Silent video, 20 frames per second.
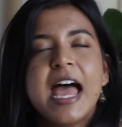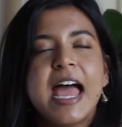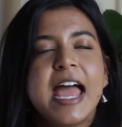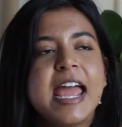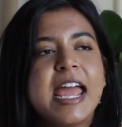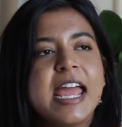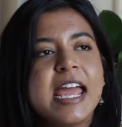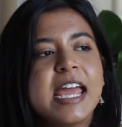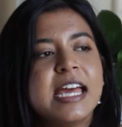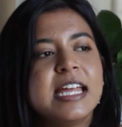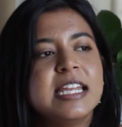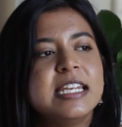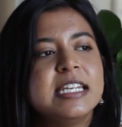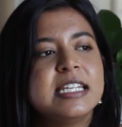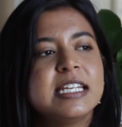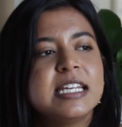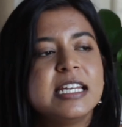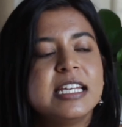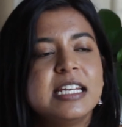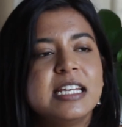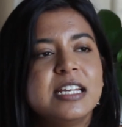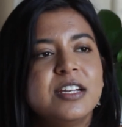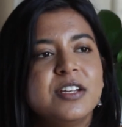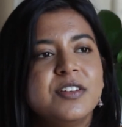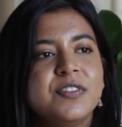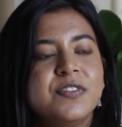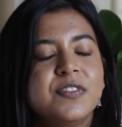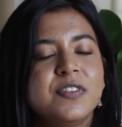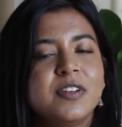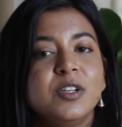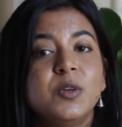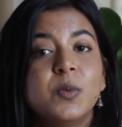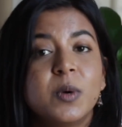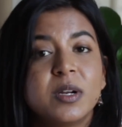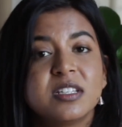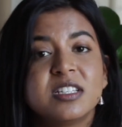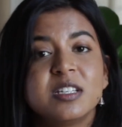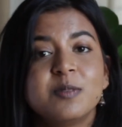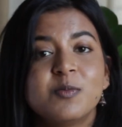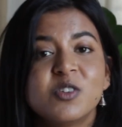And if you
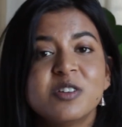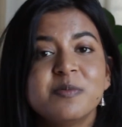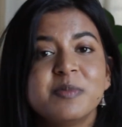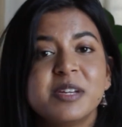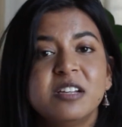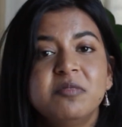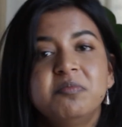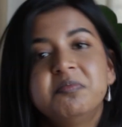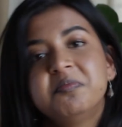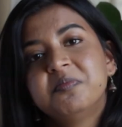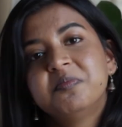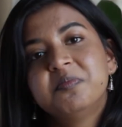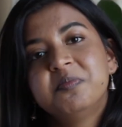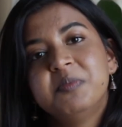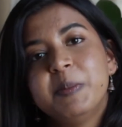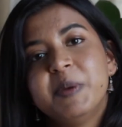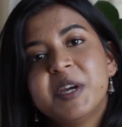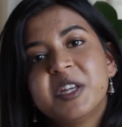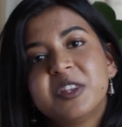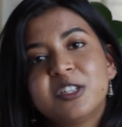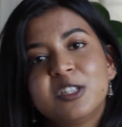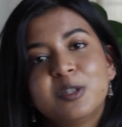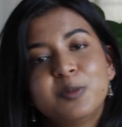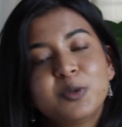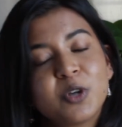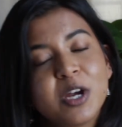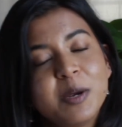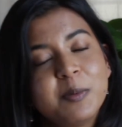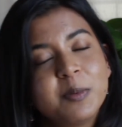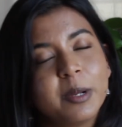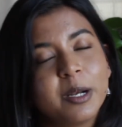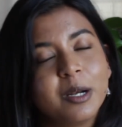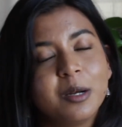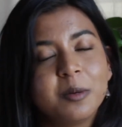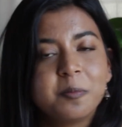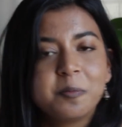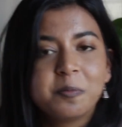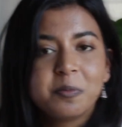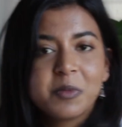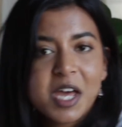want to see more of me, maybe hit the subscribe button.
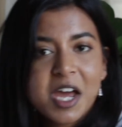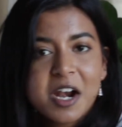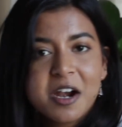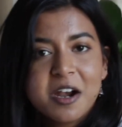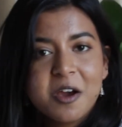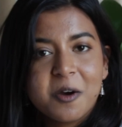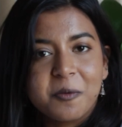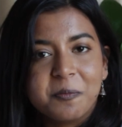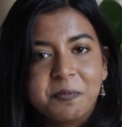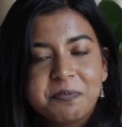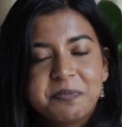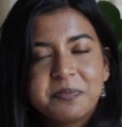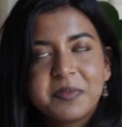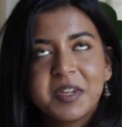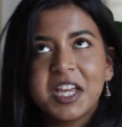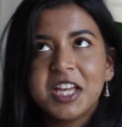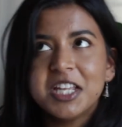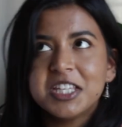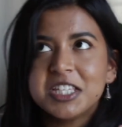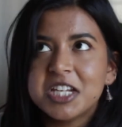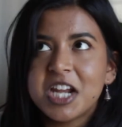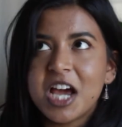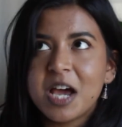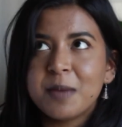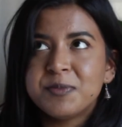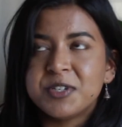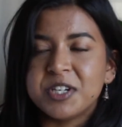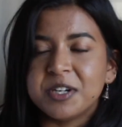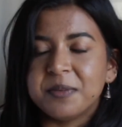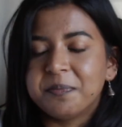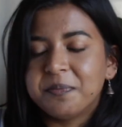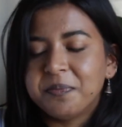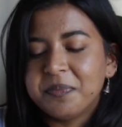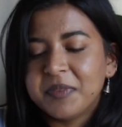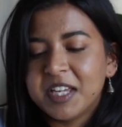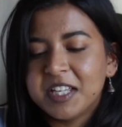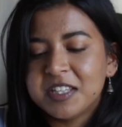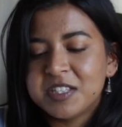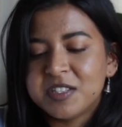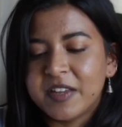I don't know. It's an option.
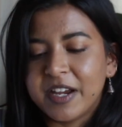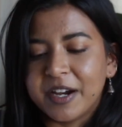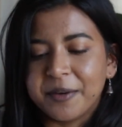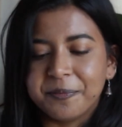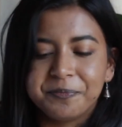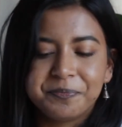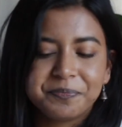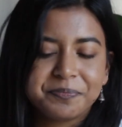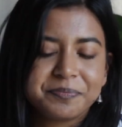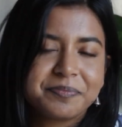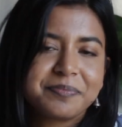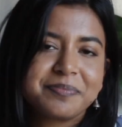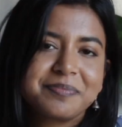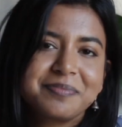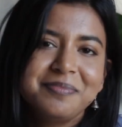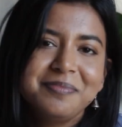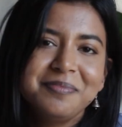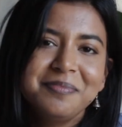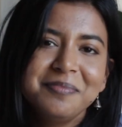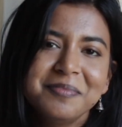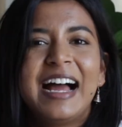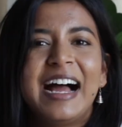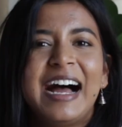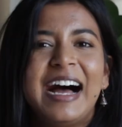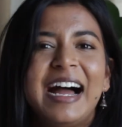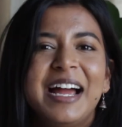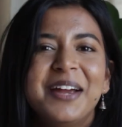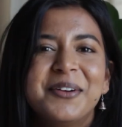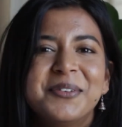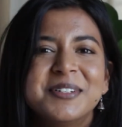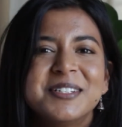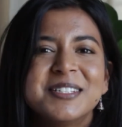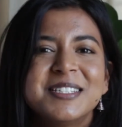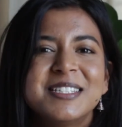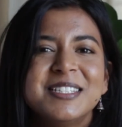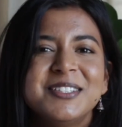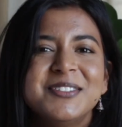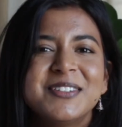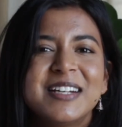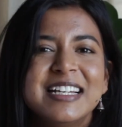It's there. I will
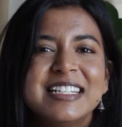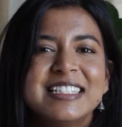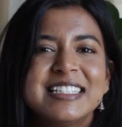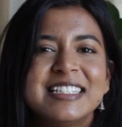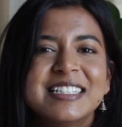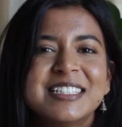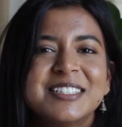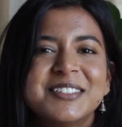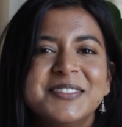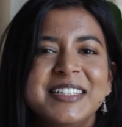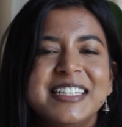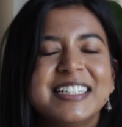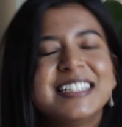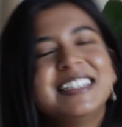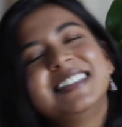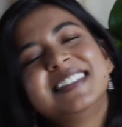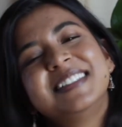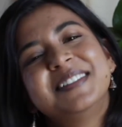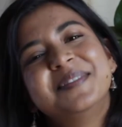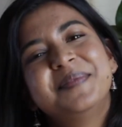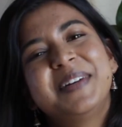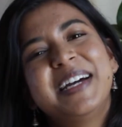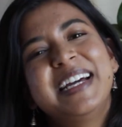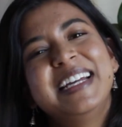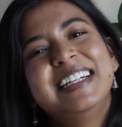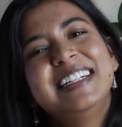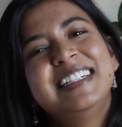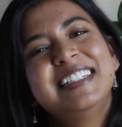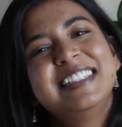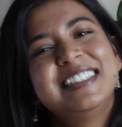see you guys next week. Bye.